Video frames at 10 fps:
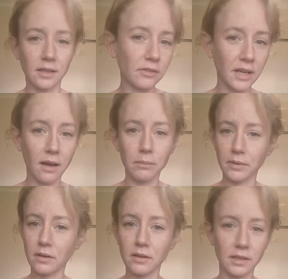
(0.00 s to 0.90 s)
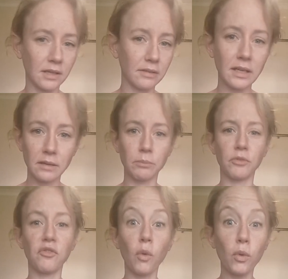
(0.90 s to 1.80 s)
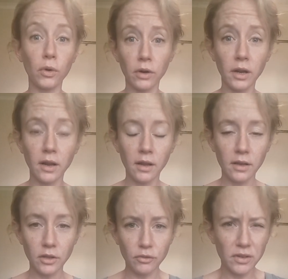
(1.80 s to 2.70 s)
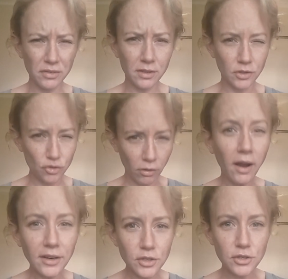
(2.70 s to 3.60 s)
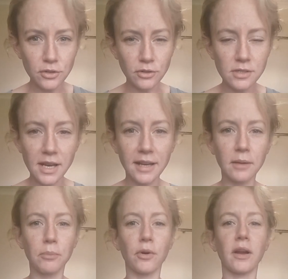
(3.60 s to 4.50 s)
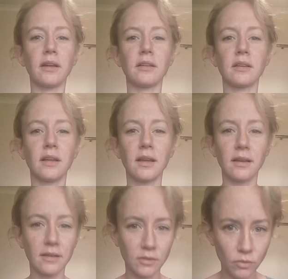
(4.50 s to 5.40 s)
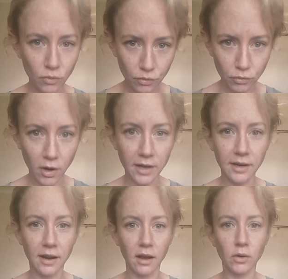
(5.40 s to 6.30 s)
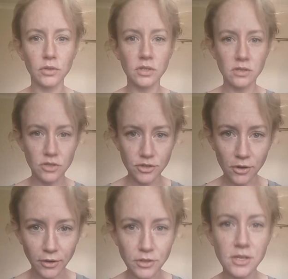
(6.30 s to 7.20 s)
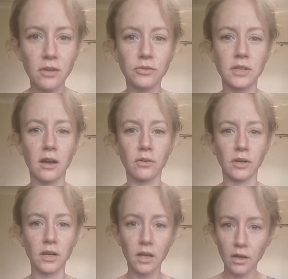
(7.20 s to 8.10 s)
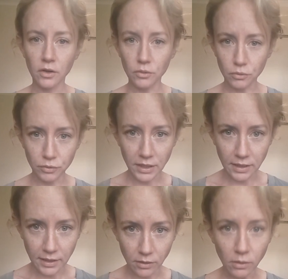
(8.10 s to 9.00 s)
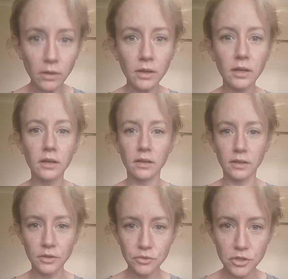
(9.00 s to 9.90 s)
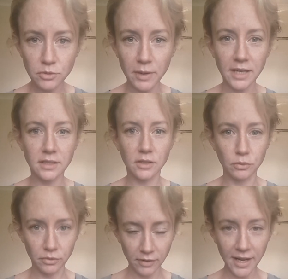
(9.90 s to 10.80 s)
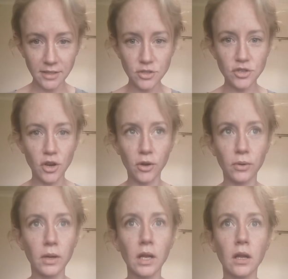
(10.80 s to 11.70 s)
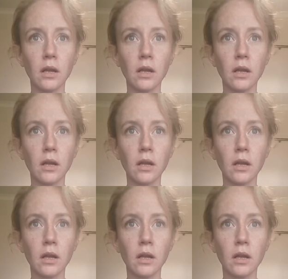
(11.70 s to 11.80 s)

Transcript: giving up, a giving in before you've even tried to take a breath and write it out and slow yourself down and really look, introspect, and reflect. So